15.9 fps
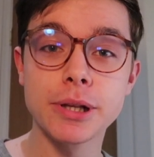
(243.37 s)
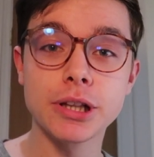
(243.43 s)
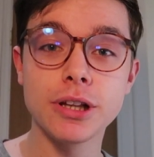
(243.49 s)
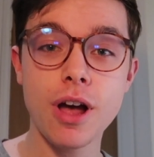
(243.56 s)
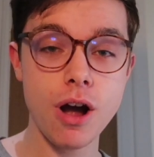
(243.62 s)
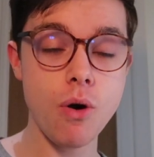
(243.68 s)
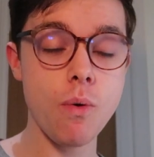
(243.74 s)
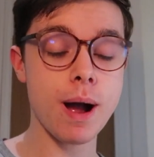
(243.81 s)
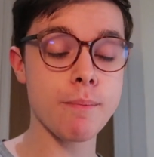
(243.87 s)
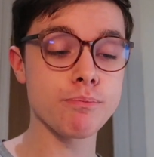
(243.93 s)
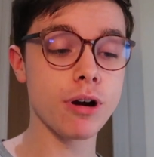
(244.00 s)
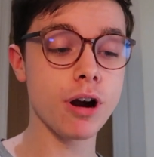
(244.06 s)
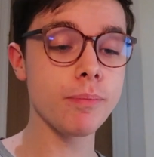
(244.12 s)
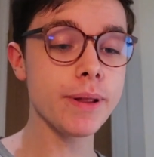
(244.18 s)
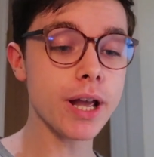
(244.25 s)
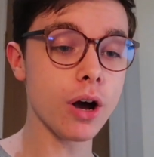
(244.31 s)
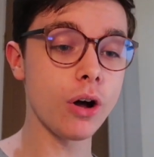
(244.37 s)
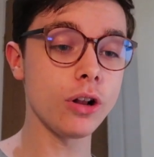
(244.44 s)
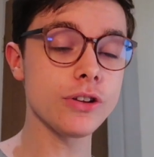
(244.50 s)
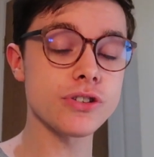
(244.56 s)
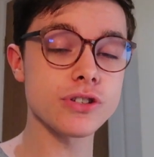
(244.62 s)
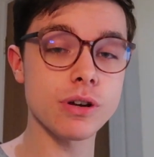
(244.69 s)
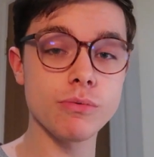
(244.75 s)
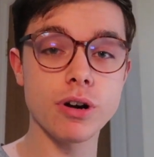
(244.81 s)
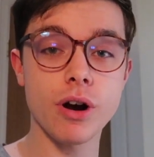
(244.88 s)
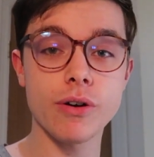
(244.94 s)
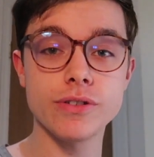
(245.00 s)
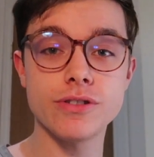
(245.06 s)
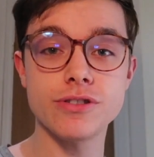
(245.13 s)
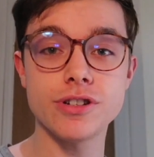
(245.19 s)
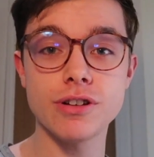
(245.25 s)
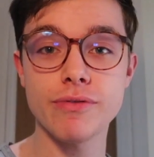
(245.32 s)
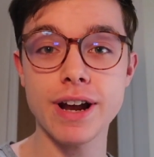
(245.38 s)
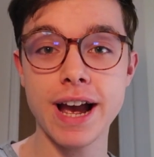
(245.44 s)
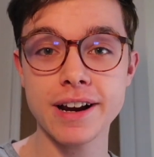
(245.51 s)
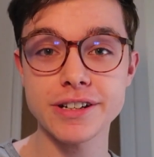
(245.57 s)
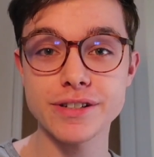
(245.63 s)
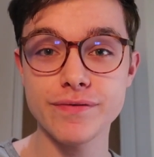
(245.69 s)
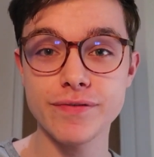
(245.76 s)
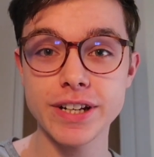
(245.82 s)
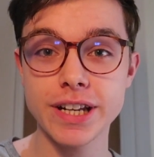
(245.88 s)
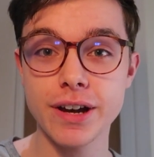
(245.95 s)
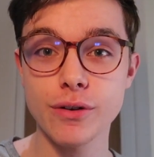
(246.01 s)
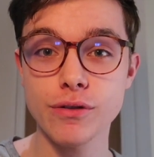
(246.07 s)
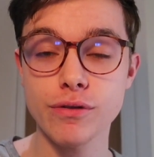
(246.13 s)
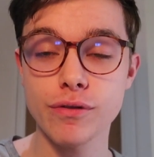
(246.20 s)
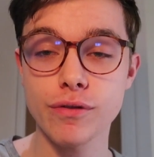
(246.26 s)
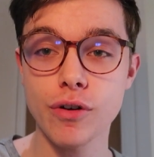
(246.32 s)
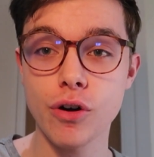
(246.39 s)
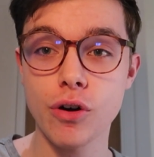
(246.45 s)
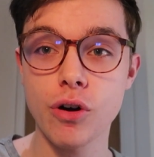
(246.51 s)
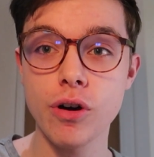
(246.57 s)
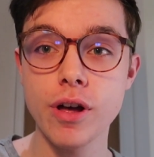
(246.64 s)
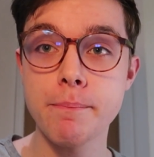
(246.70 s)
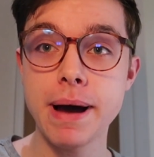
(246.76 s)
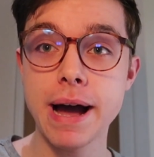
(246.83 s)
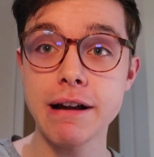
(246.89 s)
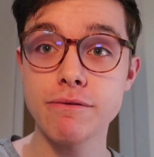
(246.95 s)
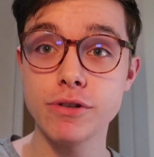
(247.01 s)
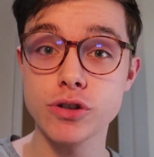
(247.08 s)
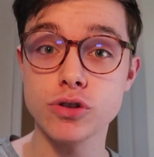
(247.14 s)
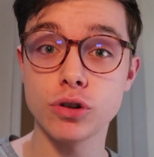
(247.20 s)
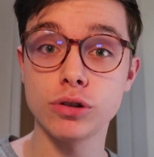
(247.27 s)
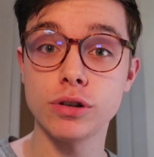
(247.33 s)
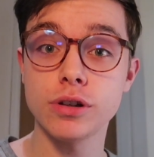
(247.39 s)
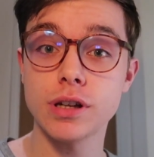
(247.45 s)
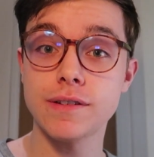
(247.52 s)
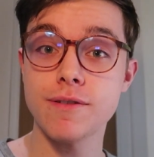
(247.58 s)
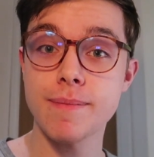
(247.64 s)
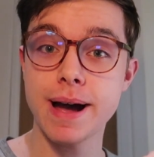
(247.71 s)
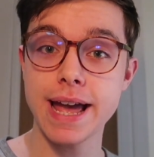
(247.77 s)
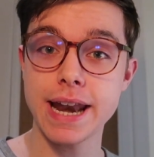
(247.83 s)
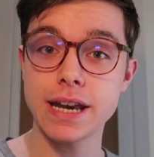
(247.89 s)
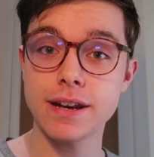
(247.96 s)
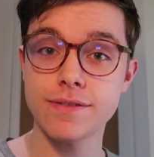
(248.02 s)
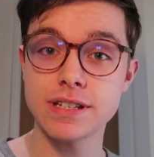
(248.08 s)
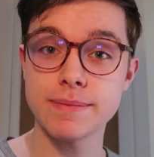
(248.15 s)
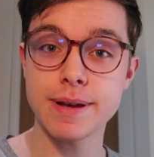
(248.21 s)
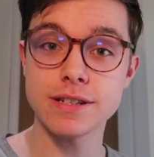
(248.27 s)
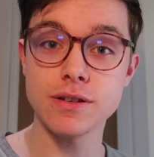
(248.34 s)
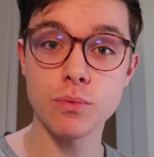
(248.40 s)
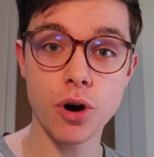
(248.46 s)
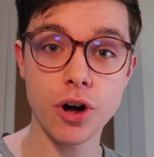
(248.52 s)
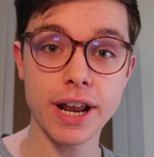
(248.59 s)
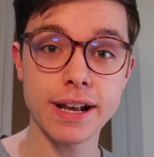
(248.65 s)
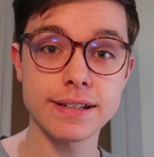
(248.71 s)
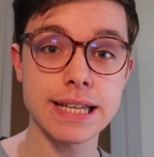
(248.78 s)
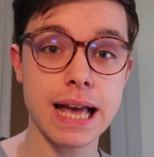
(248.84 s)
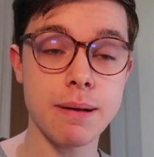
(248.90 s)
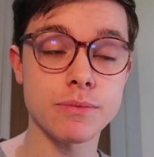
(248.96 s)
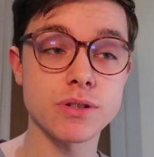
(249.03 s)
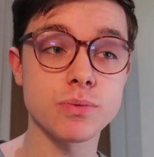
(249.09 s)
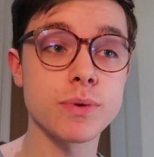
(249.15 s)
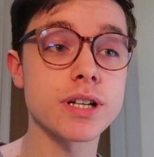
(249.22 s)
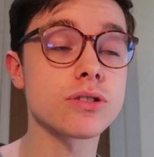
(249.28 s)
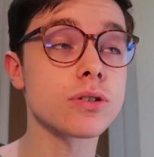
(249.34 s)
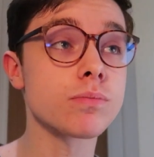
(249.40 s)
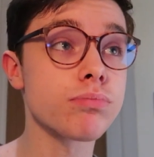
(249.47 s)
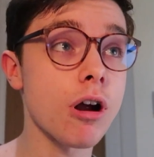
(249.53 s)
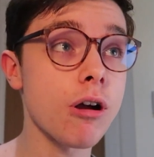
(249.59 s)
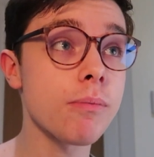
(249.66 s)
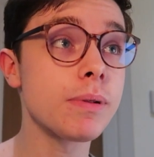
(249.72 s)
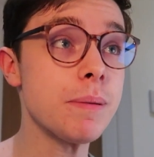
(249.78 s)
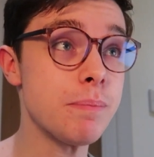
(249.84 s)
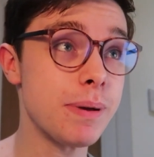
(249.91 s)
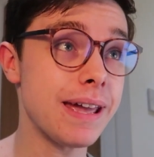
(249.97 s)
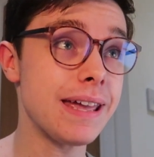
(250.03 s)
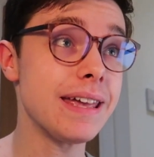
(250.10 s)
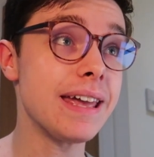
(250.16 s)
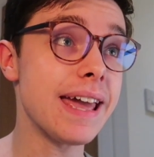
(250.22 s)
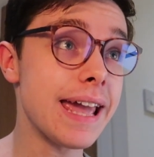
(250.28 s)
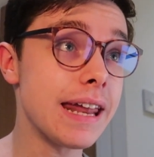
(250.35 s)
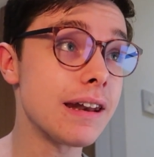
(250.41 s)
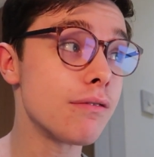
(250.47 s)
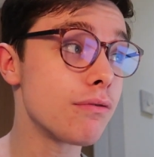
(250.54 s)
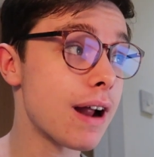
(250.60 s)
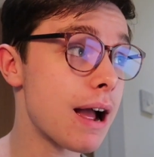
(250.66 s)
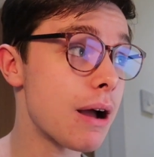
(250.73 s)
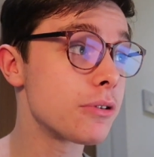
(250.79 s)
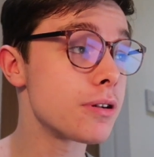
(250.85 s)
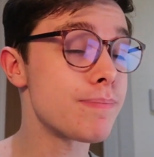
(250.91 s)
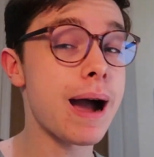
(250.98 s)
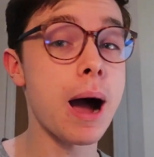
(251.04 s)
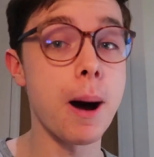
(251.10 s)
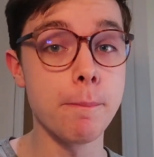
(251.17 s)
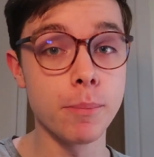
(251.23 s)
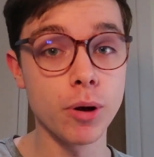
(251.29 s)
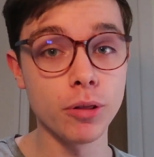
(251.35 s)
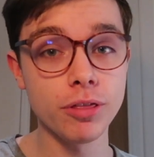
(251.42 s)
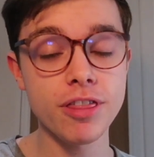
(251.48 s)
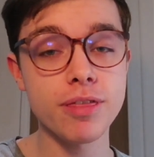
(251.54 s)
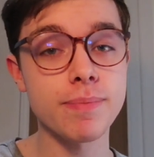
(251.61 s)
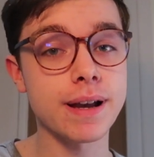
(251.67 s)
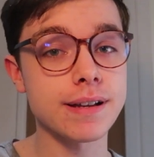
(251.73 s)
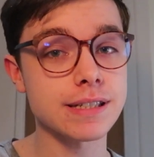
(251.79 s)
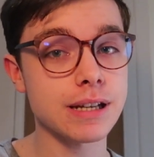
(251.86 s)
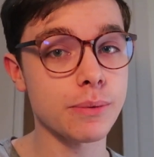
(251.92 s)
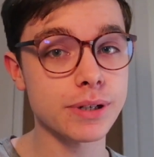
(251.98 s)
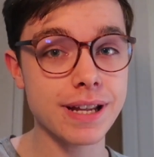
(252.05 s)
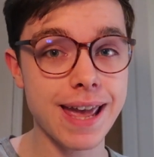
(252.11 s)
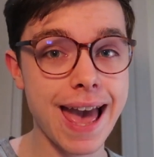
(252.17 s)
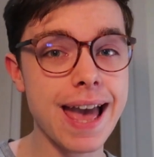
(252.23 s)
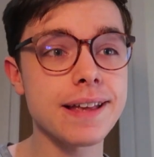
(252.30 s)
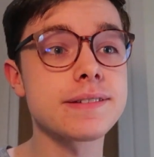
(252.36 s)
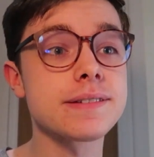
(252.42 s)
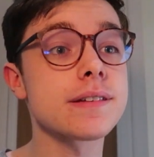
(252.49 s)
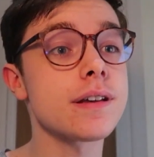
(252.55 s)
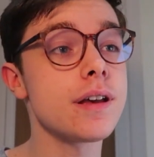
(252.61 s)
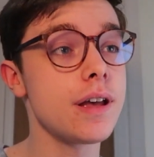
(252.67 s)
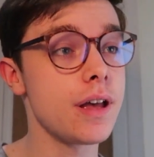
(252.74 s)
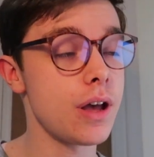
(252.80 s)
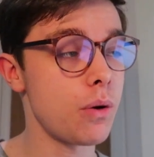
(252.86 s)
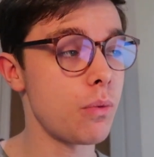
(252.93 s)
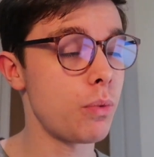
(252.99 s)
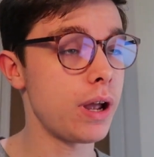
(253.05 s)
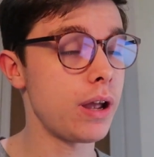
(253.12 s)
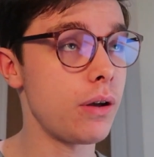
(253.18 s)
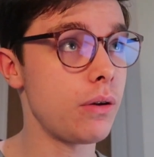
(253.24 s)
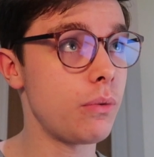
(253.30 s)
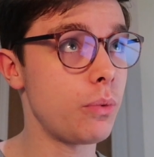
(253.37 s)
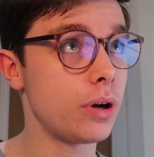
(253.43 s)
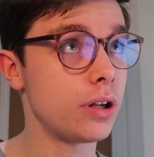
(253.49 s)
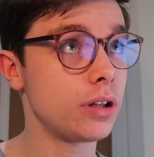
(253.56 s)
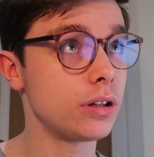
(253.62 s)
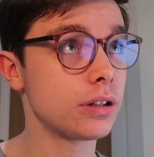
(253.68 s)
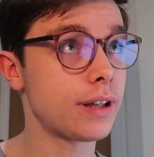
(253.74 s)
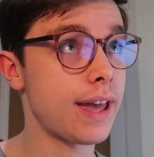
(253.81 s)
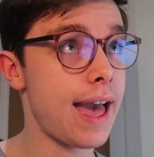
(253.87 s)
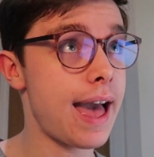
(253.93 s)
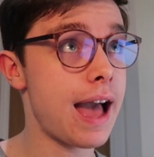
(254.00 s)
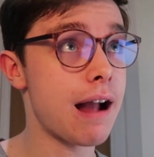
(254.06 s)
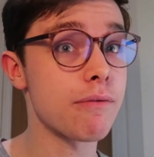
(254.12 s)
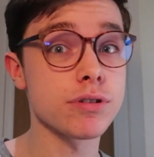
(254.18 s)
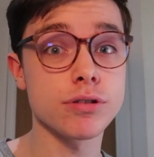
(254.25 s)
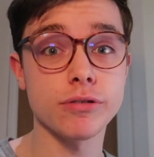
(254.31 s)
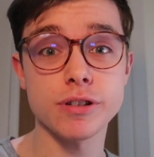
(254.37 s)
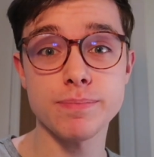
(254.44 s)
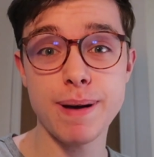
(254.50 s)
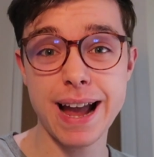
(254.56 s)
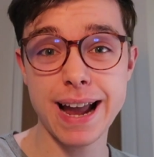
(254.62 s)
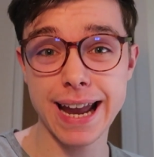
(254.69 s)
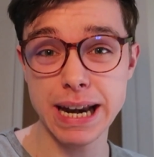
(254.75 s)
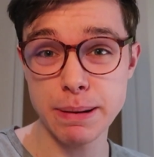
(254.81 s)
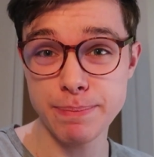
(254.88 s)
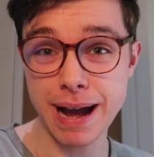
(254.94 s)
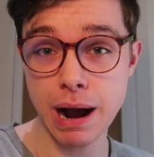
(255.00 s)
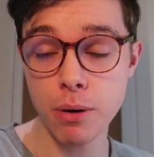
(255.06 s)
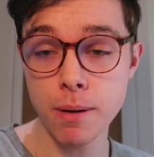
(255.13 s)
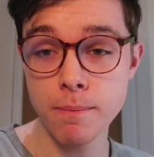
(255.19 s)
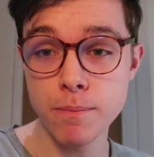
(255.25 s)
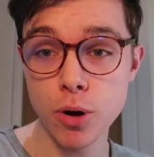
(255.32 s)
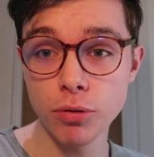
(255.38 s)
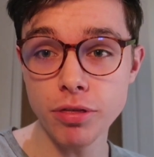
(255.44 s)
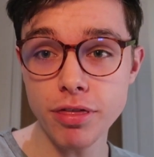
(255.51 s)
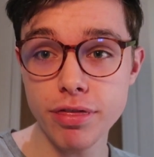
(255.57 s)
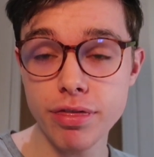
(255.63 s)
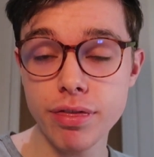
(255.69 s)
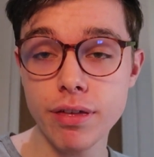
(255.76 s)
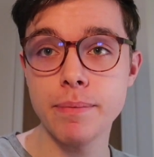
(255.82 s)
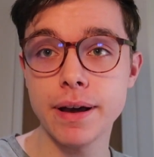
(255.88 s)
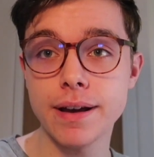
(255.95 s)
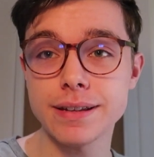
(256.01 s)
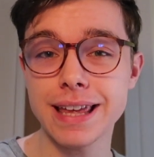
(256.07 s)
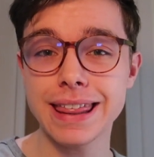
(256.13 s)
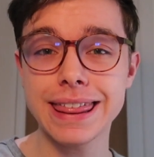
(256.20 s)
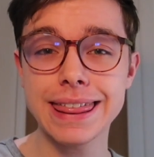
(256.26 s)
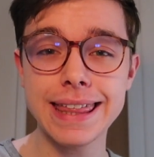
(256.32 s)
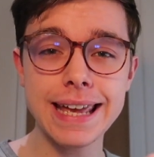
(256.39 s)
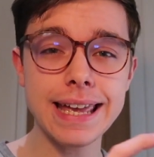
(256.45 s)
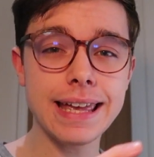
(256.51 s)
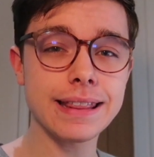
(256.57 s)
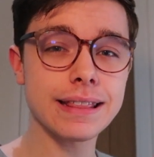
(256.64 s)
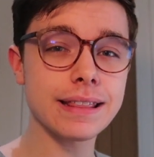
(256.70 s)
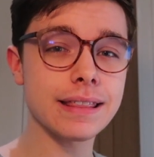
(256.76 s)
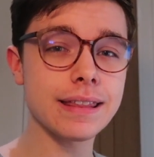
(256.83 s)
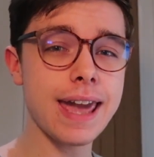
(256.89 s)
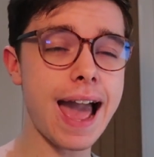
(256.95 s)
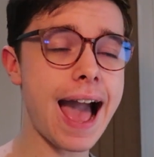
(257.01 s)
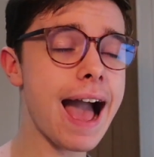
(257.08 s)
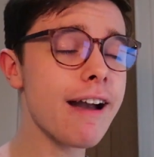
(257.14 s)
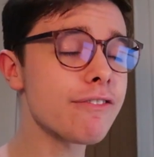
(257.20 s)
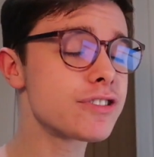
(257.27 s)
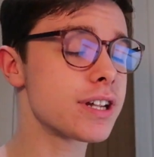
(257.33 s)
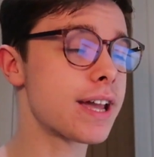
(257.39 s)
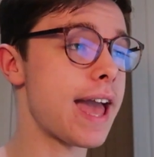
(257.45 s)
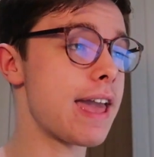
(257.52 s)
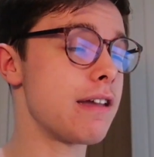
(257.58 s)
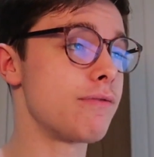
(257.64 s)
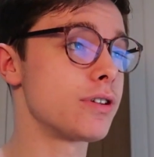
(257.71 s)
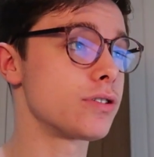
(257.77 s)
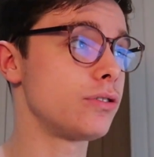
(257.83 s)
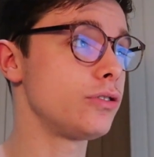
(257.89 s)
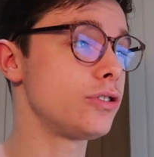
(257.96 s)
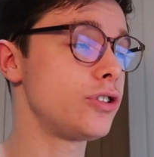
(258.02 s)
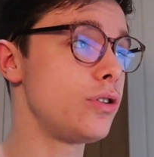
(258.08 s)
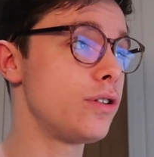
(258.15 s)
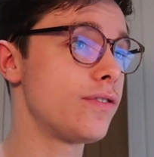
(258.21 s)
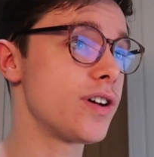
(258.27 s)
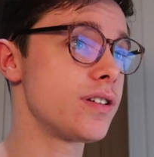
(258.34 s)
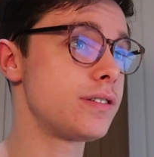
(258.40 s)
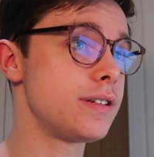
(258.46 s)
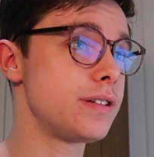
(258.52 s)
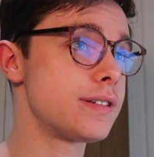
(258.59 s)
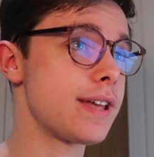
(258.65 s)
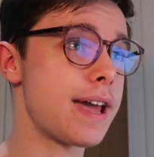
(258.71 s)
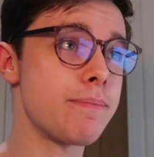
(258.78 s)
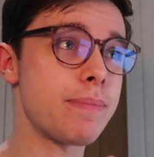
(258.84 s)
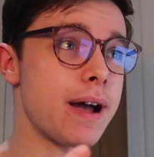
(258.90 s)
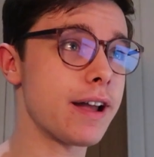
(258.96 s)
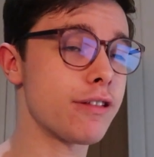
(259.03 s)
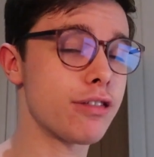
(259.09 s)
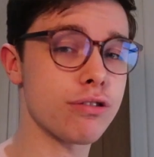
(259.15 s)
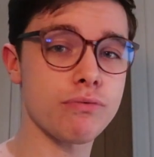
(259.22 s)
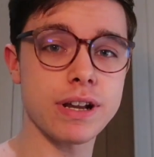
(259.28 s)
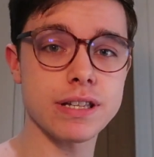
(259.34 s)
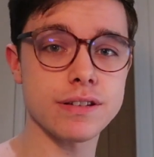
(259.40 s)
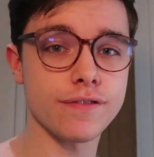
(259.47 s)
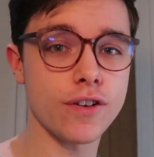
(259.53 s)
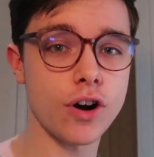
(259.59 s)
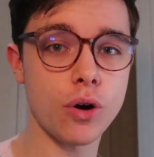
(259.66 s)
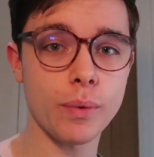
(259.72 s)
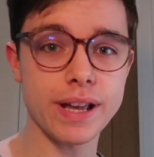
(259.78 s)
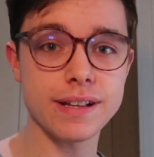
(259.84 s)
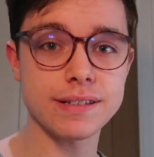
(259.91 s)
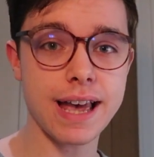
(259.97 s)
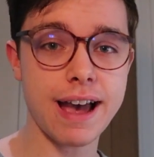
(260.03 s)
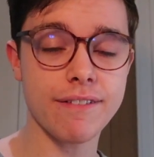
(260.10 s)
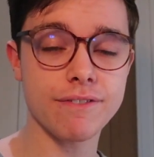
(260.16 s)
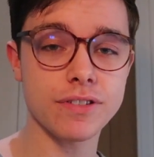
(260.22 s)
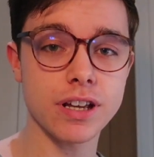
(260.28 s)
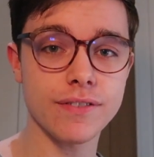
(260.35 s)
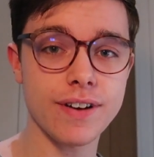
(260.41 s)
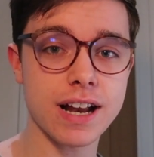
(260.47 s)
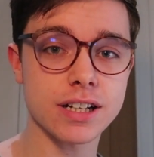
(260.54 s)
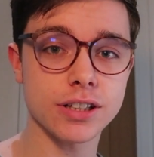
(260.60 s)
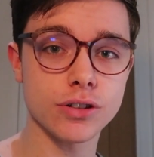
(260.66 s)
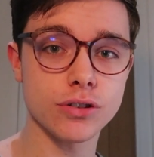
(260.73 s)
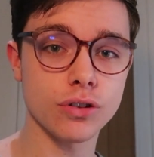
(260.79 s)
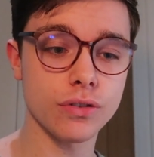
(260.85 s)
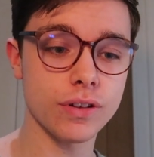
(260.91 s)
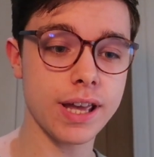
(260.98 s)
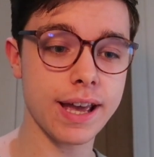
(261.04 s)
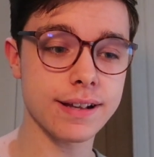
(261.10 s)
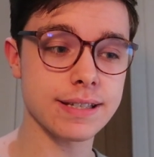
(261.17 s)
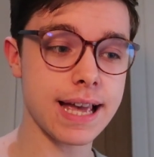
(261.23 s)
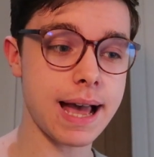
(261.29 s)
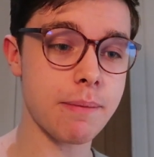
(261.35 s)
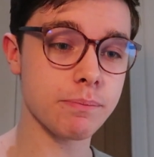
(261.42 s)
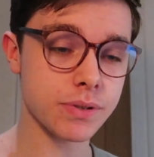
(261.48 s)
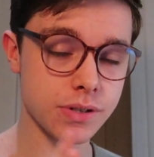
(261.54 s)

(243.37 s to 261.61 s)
below. I'm probably also going to do reaction videos for my results for my end of semester one exams, which will probably be in around about a month because I would guess we will get our results back in about a month because I think you have to get your results, universities say, by three to four weeks after you've actually done the exam.